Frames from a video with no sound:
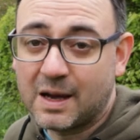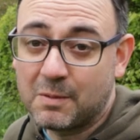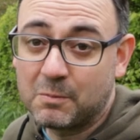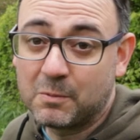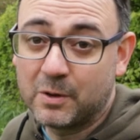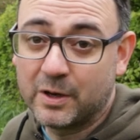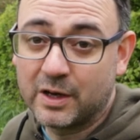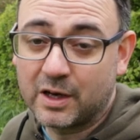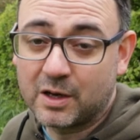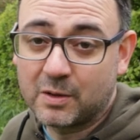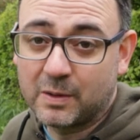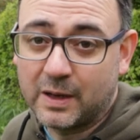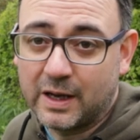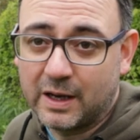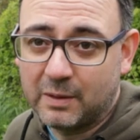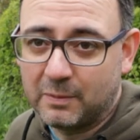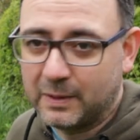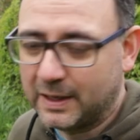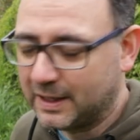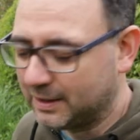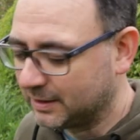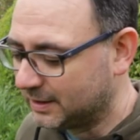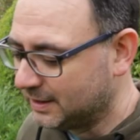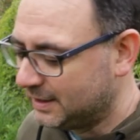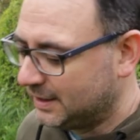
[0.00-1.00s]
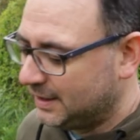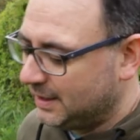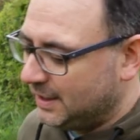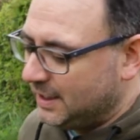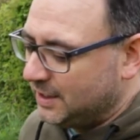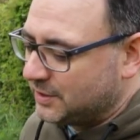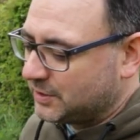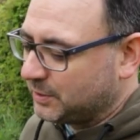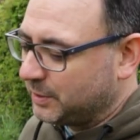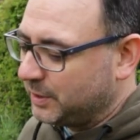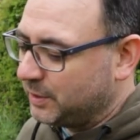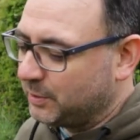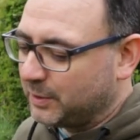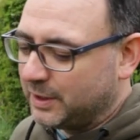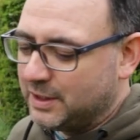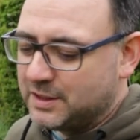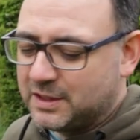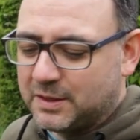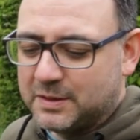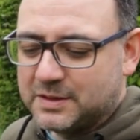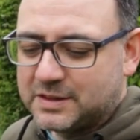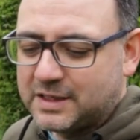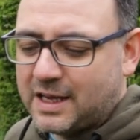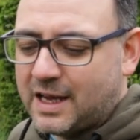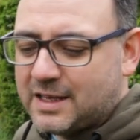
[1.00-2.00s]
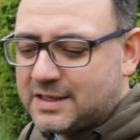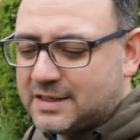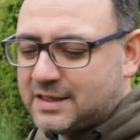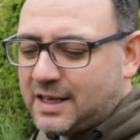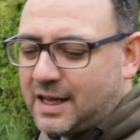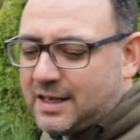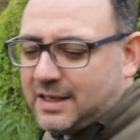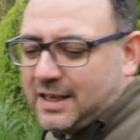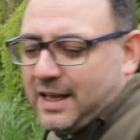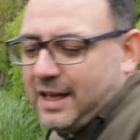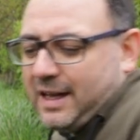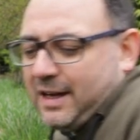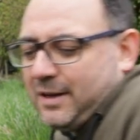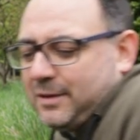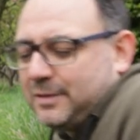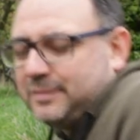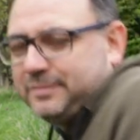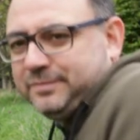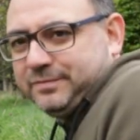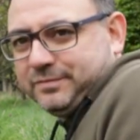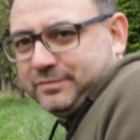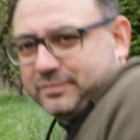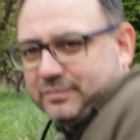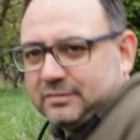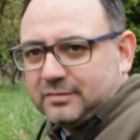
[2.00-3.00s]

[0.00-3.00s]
can work quite well. So what you want to do is get sat down